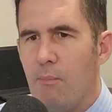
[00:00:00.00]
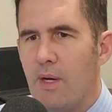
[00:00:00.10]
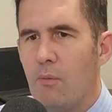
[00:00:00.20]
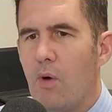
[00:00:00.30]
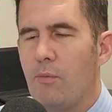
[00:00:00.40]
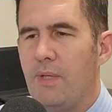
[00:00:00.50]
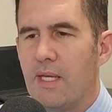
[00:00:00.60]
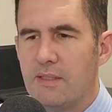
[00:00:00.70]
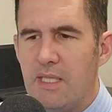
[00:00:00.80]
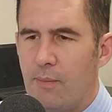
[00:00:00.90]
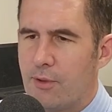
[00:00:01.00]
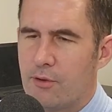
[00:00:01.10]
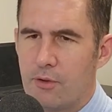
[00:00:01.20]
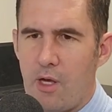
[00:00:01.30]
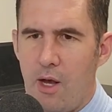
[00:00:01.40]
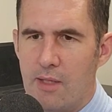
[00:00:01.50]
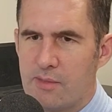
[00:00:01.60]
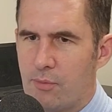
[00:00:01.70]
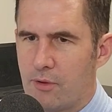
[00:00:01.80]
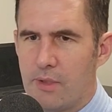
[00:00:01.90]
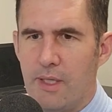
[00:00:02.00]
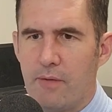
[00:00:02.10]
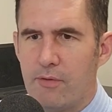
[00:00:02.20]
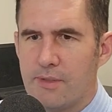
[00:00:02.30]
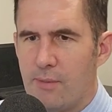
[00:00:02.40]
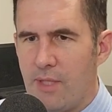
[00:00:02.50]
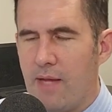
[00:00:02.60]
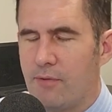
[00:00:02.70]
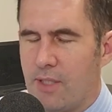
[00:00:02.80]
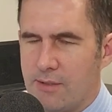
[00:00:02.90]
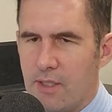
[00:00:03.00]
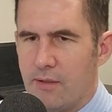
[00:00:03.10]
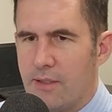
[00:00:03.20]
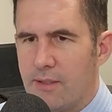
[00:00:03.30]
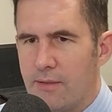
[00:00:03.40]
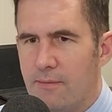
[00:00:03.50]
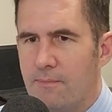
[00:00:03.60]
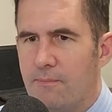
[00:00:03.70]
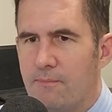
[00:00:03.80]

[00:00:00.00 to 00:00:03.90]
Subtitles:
but what would be a typical cost per click for someone advertising on LinkedIn?